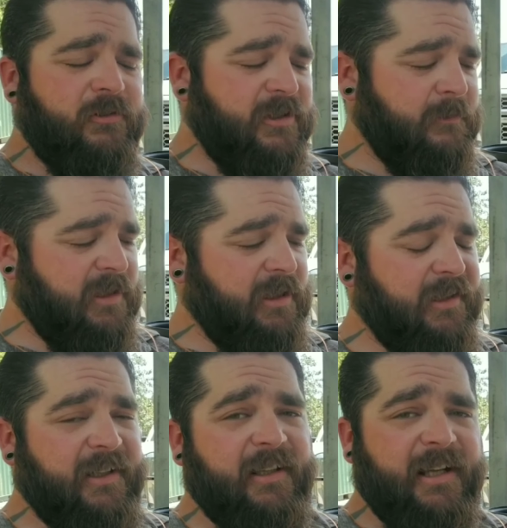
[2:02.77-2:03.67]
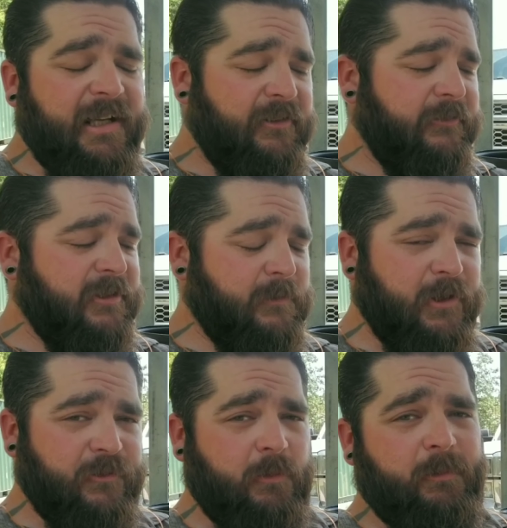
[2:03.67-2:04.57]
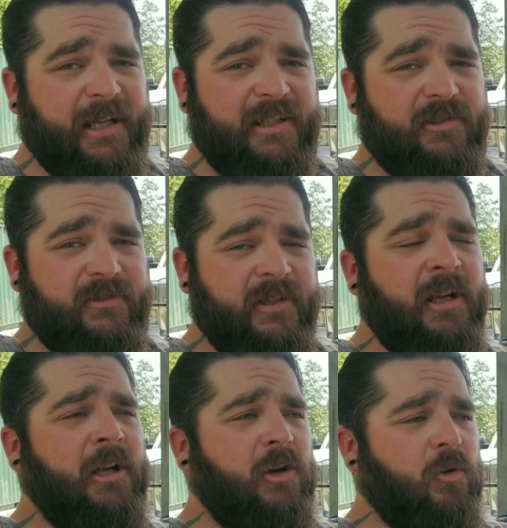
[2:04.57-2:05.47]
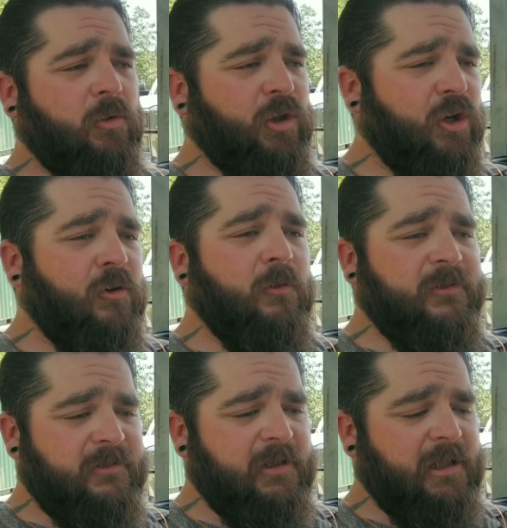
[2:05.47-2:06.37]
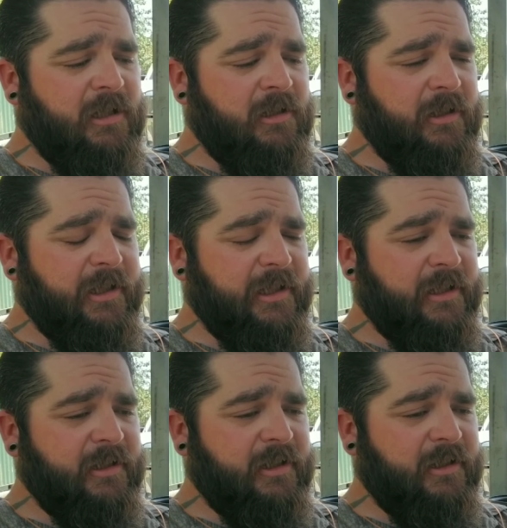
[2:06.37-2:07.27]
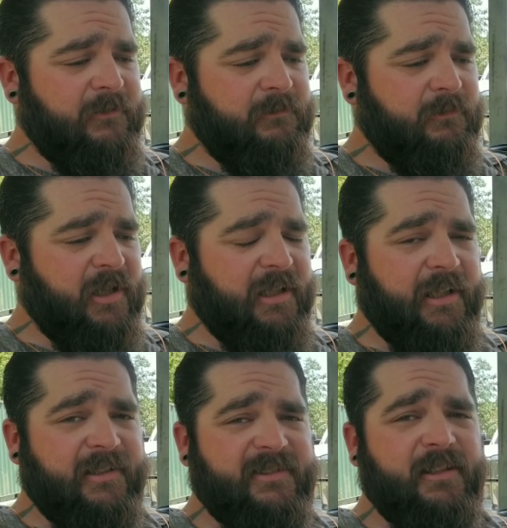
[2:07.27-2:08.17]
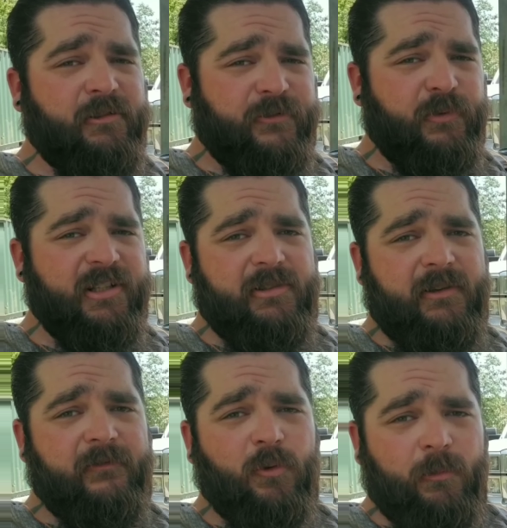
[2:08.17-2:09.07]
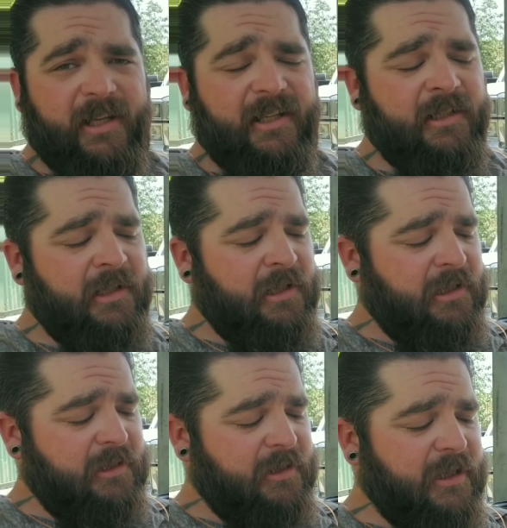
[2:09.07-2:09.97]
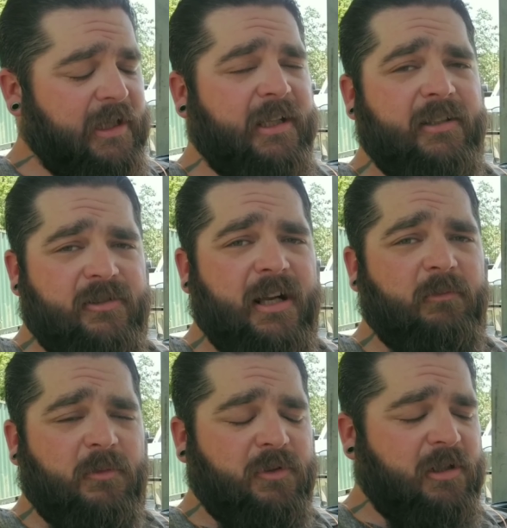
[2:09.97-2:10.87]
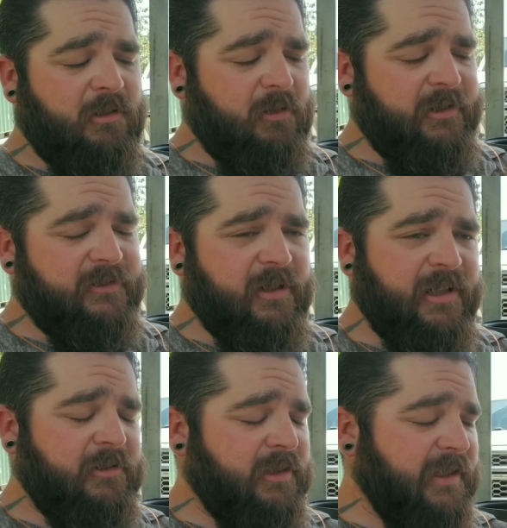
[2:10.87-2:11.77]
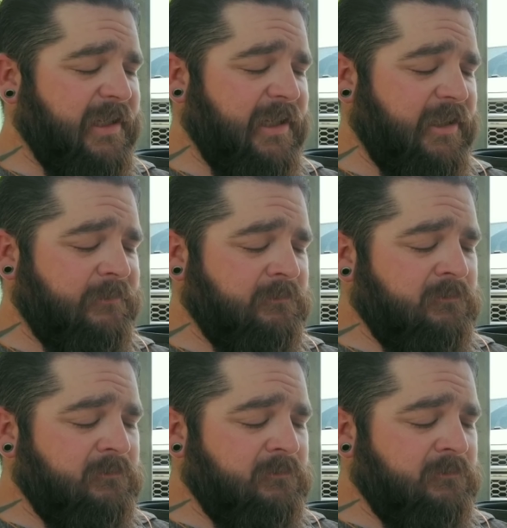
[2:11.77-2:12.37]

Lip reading: or something, and then have disposable pages or logs in like an Excel spreadsheet format, then I can track my progress. Like today,